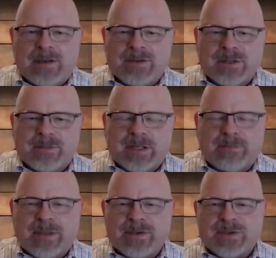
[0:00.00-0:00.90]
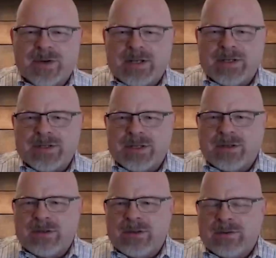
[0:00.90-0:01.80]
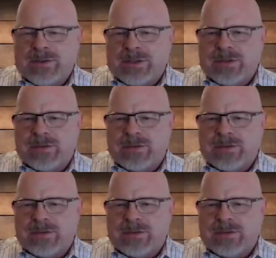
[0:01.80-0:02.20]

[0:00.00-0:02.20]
Tell us a little bit about the strategies that you use